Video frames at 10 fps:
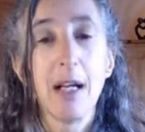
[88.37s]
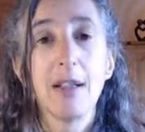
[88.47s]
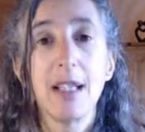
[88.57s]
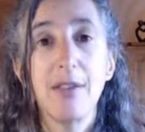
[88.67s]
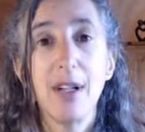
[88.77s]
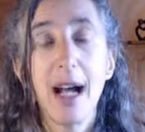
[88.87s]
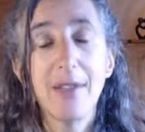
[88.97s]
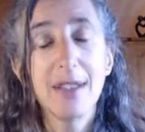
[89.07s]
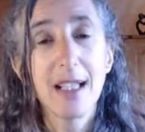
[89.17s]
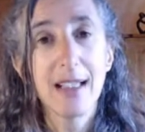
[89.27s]
So if you
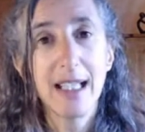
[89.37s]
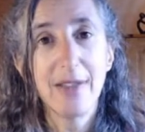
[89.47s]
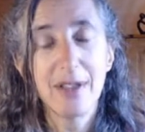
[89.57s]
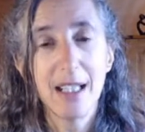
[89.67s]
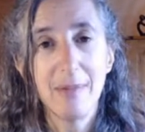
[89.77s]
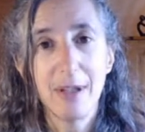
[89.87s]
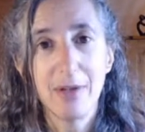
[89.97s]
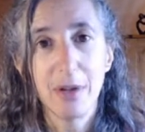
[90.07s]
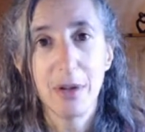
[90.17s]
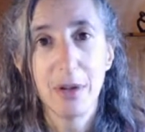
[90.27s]
haven't done EFT
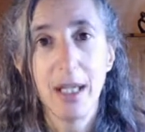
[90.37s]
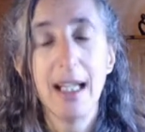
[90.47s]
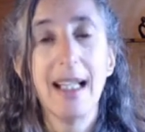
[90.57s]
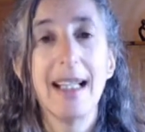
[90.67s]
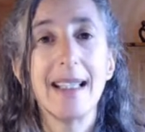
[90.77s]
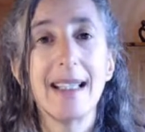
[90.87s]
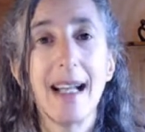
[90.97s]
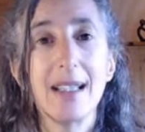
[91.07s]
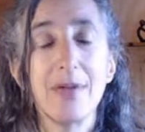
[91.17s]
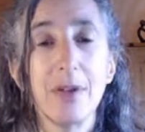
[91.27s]
before, it
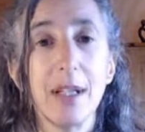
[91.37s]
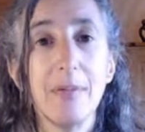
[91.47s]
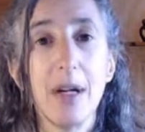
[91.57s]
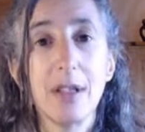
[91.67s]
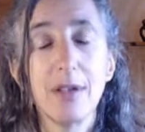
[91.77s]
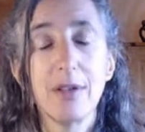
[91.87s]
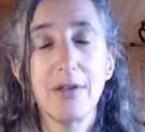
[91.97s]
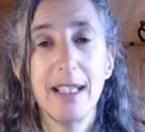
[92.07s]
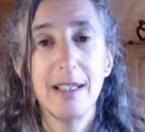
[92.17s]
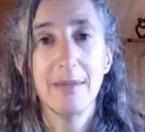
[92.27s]
stands for Emotional
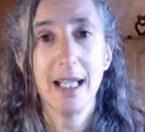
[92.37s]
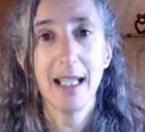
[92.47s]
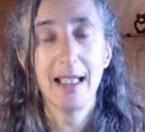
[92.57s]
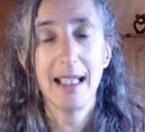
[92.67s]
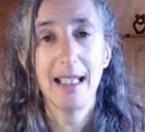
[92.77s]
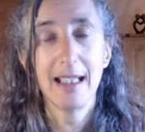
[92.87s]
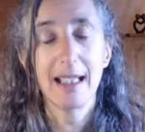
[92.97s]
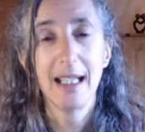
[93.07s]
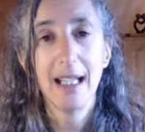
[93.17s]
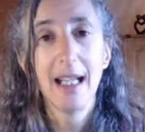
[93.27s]
Freedom Techniques.